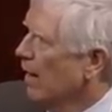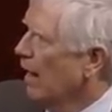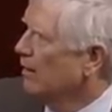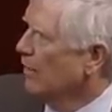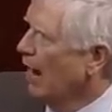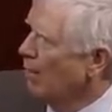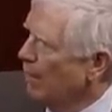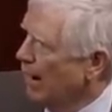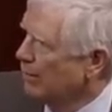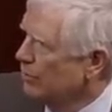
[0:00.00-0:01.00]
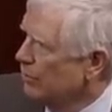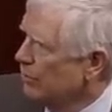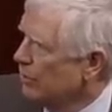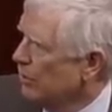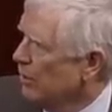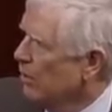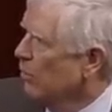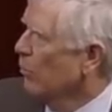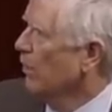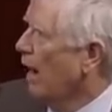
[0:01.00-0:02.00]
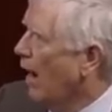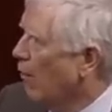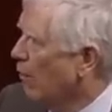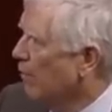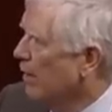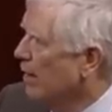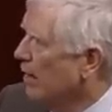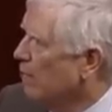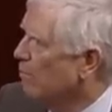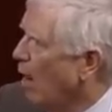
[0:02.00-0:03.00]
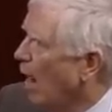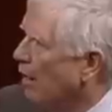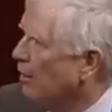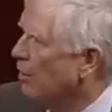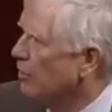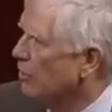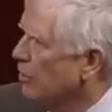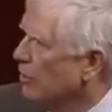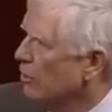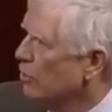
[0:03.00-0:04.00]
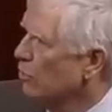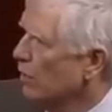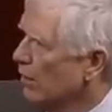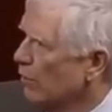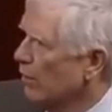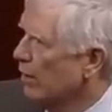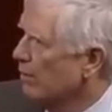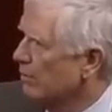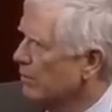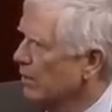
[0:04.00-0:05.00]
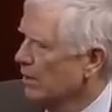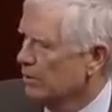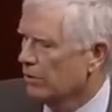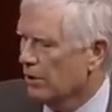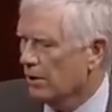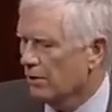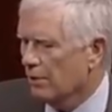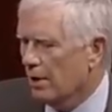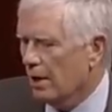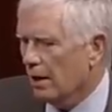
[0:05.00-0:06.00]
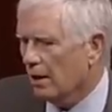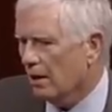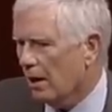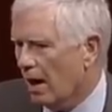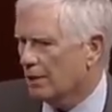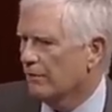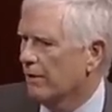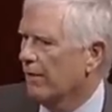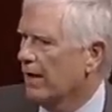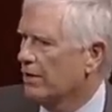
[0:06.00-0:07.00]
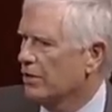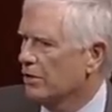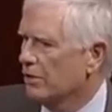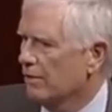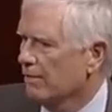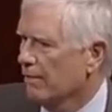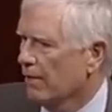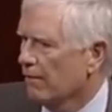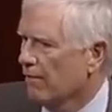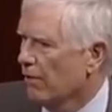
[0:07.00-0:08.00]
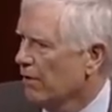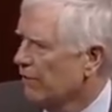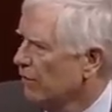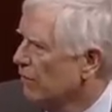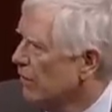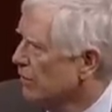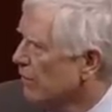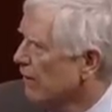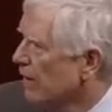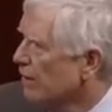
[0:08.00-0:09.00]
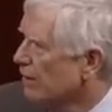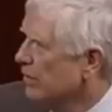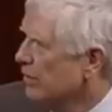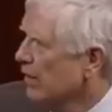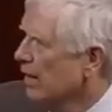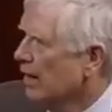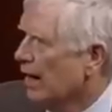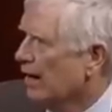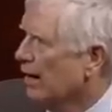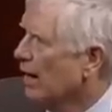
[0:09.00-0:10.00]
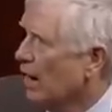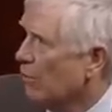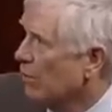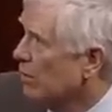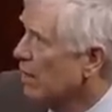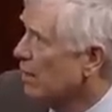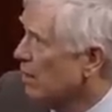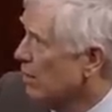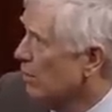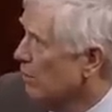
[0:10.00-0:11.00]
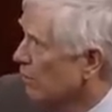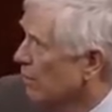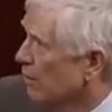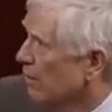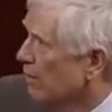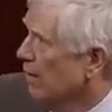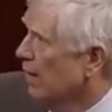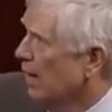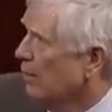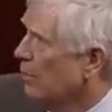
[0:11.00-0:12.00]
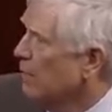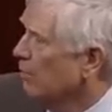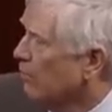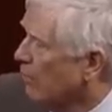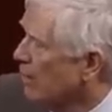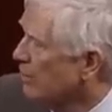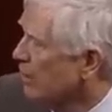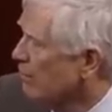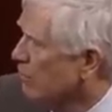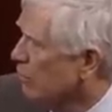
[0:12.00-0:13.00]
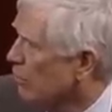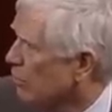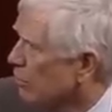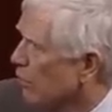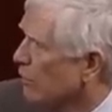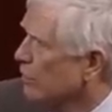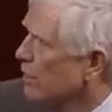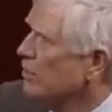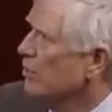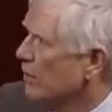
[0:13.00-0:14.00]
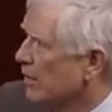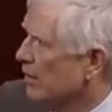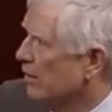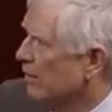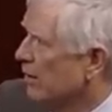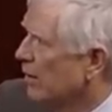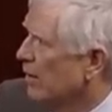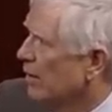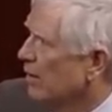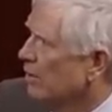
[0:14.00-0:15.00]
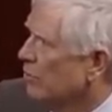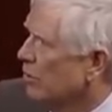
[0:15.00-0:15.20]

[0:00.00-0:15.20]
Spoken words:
as our masters with our being in bondage to their whims. So there are lots of advantages, very few disadvantages, and again, I want to thank you and the people of the great state of Georgia who have sent you here so